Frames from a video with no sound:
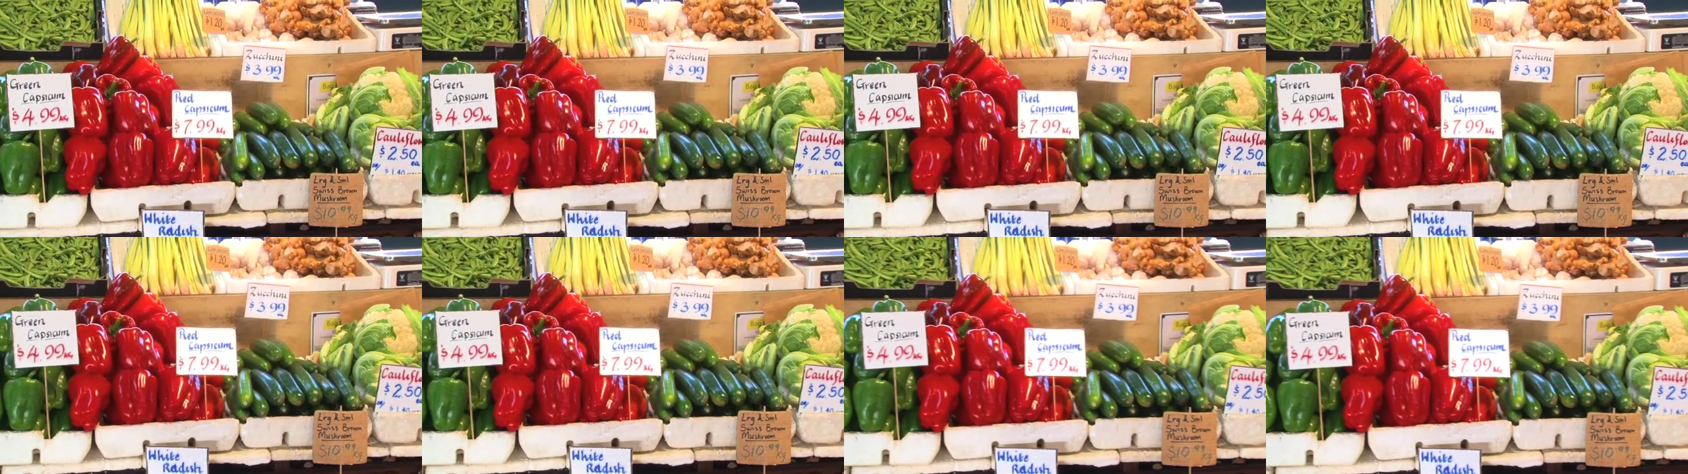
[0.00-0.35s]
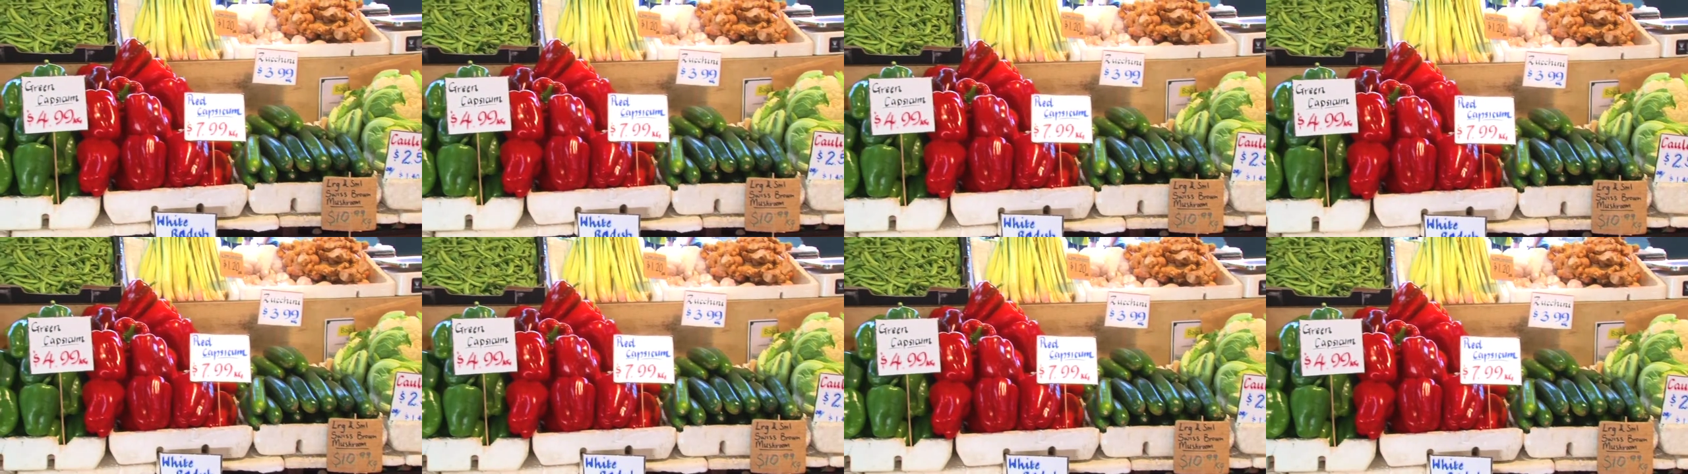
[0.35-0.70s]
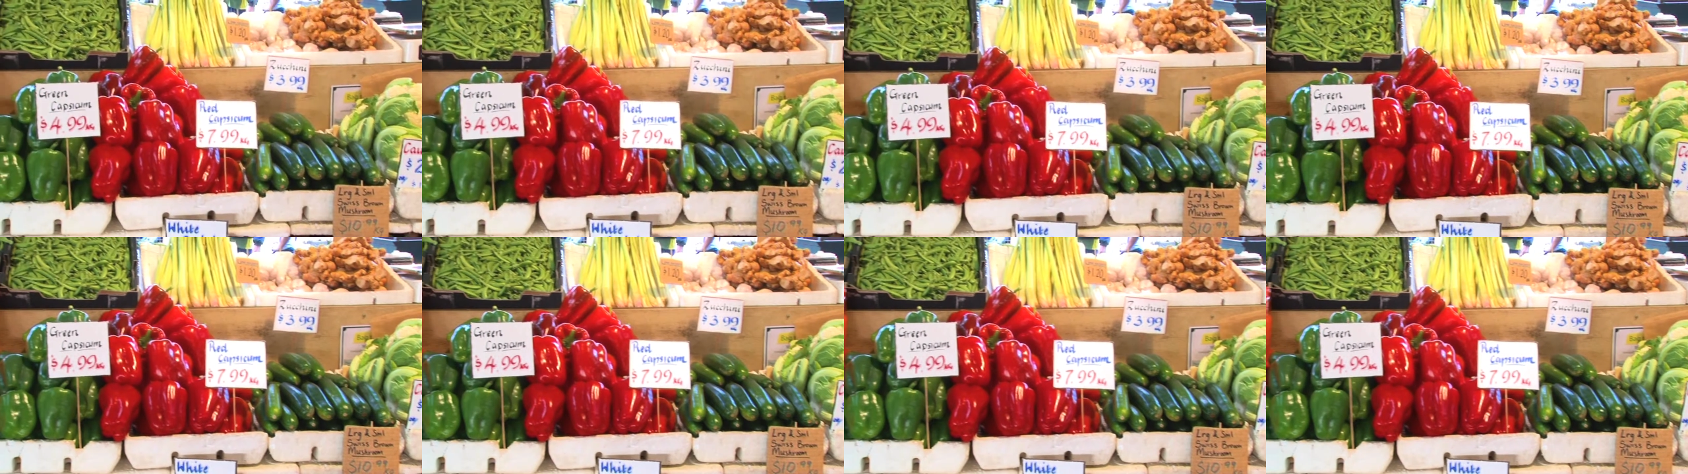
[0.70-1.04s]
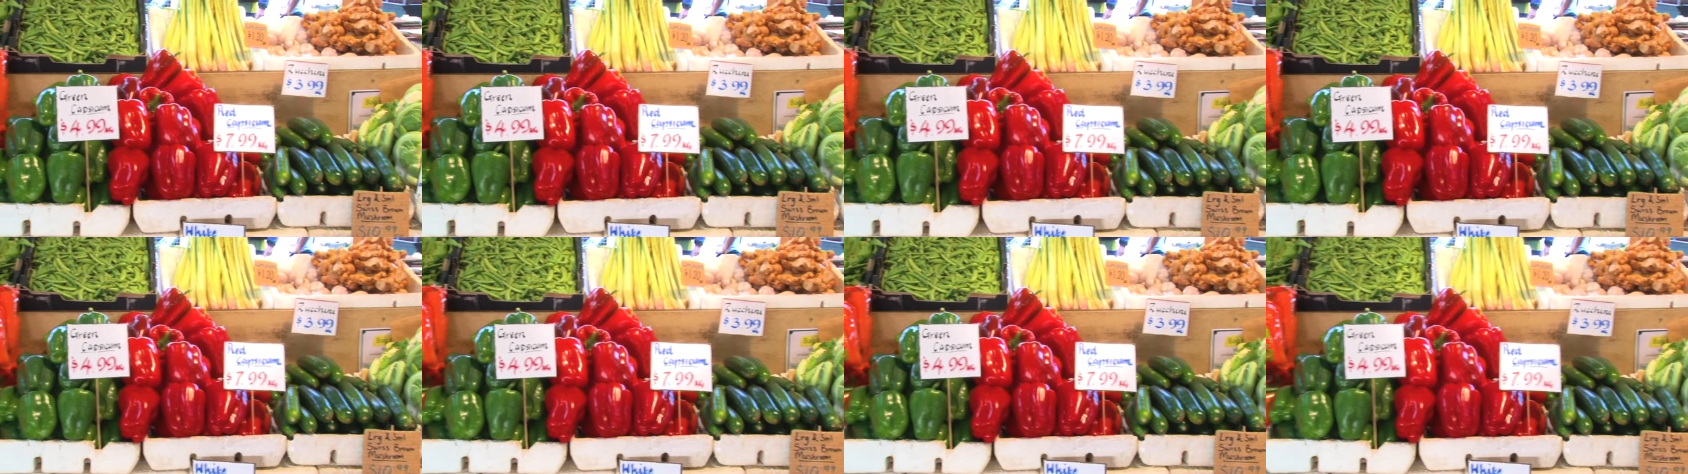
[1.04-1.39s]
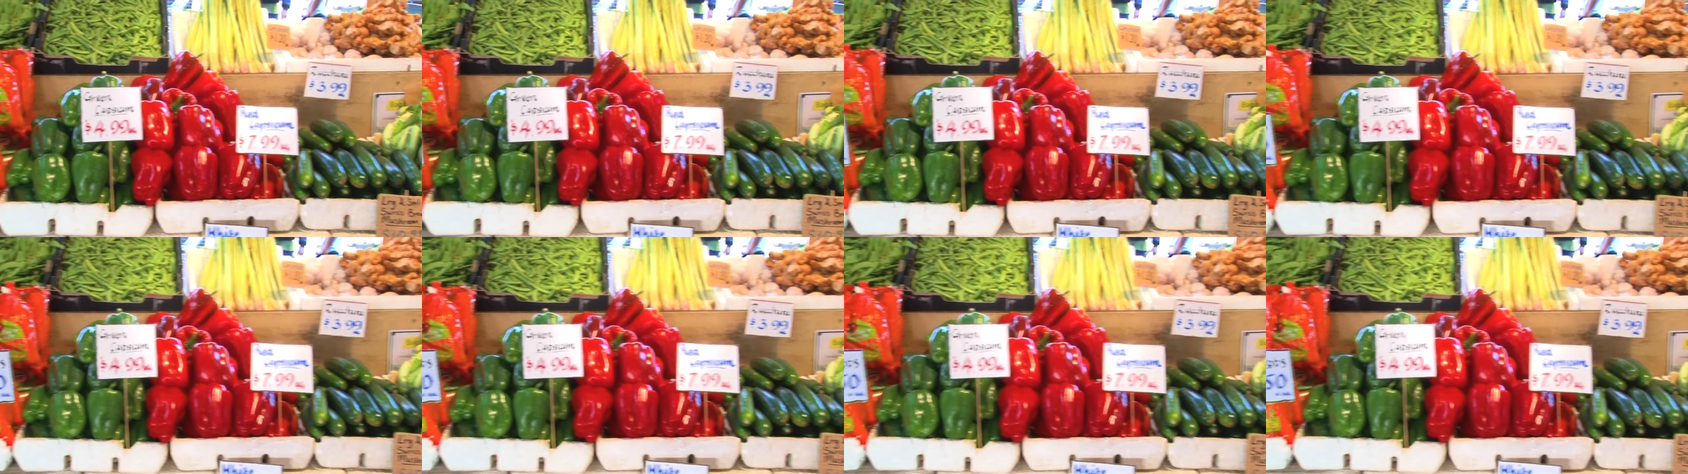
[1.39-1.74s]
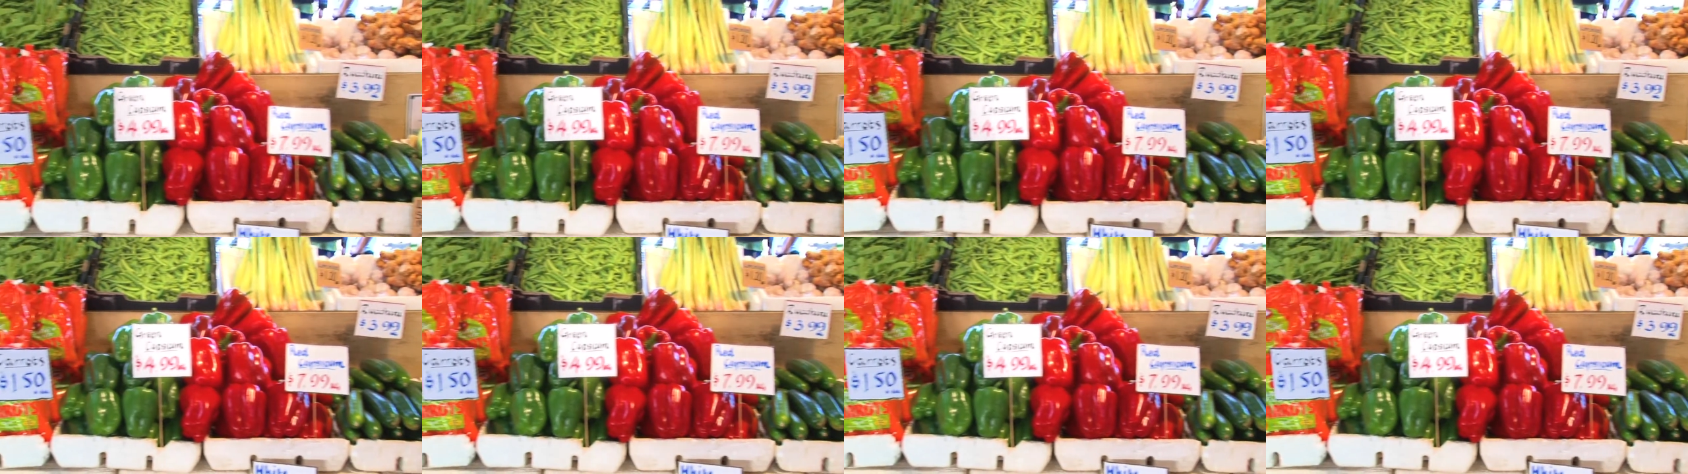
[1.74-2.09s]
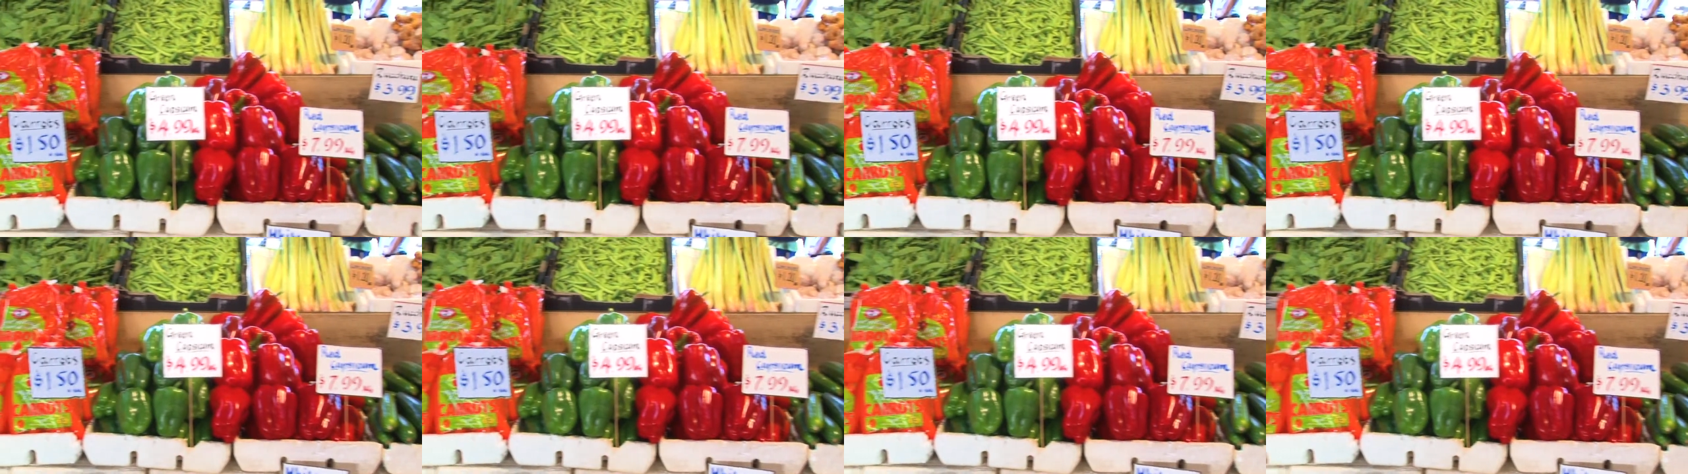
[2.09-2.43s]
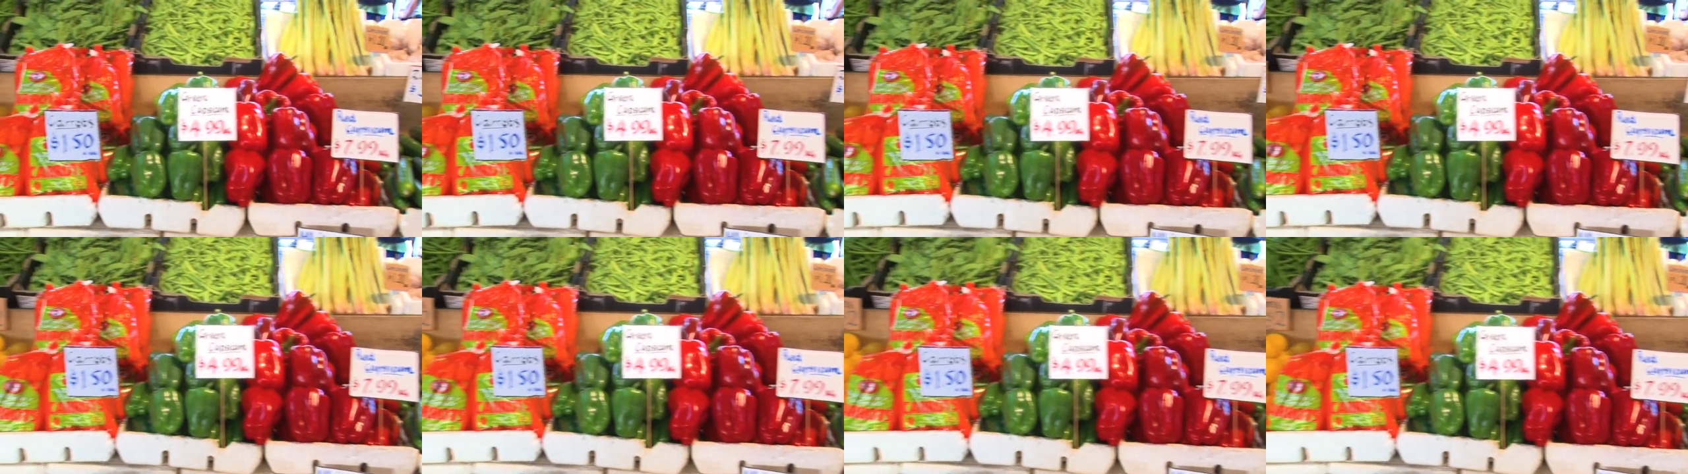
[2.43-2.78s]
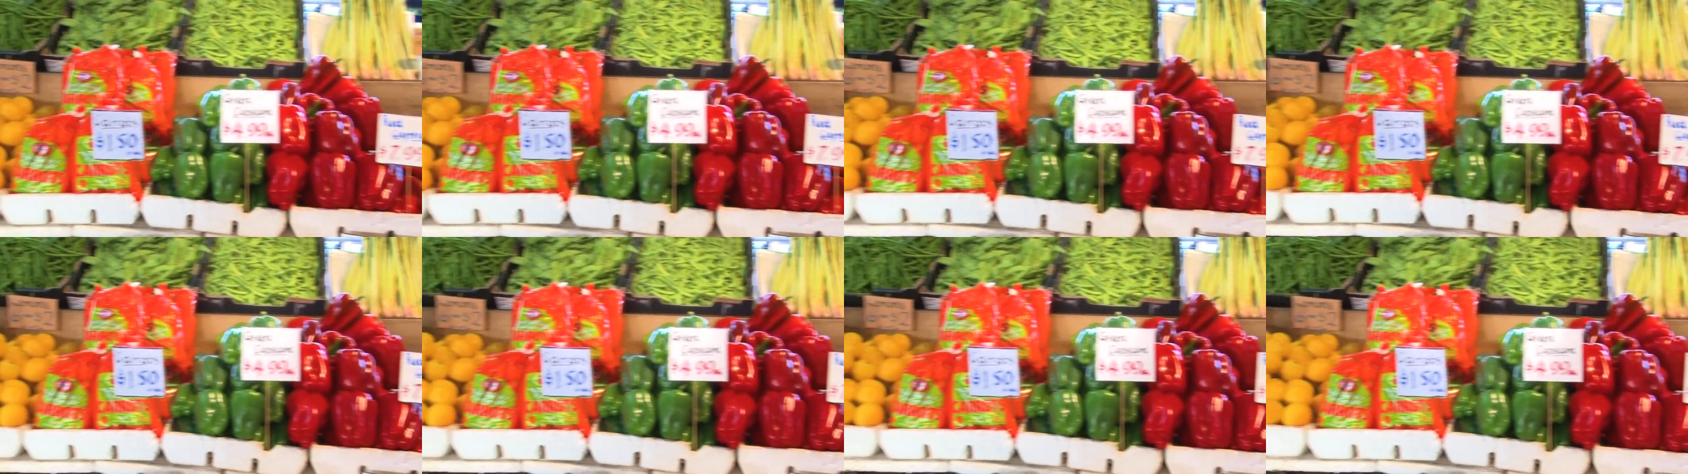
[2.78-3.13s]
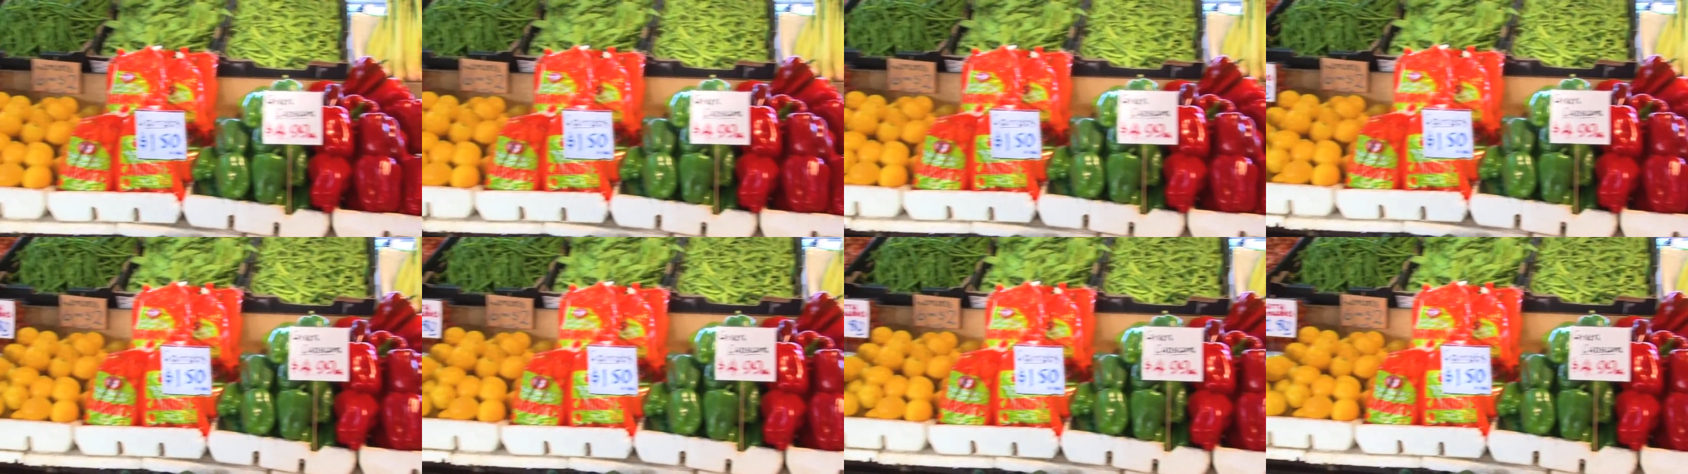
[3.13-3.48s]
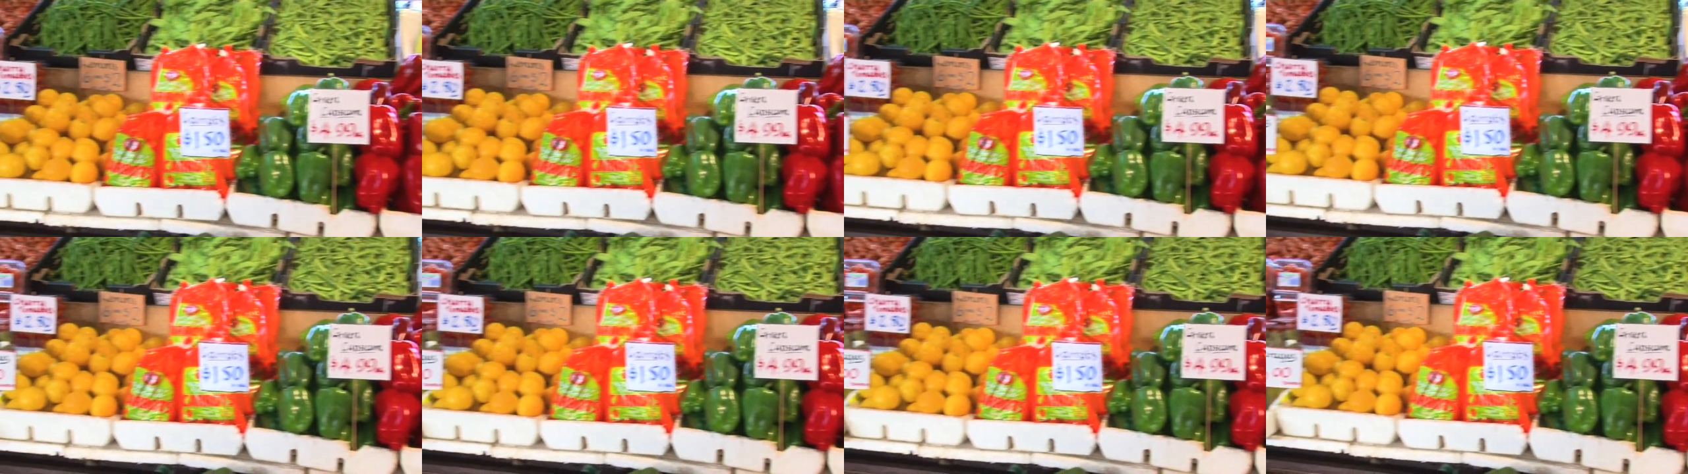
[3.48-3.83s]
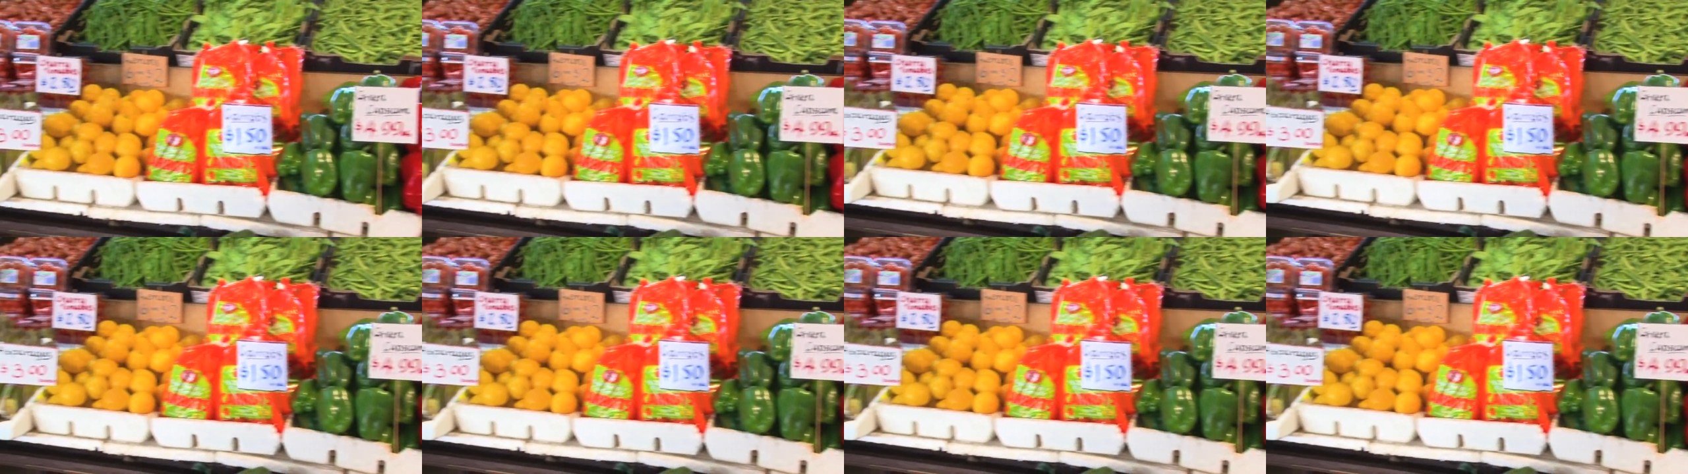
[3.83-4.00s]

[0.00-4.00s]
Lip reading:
[unreadable: no face in view]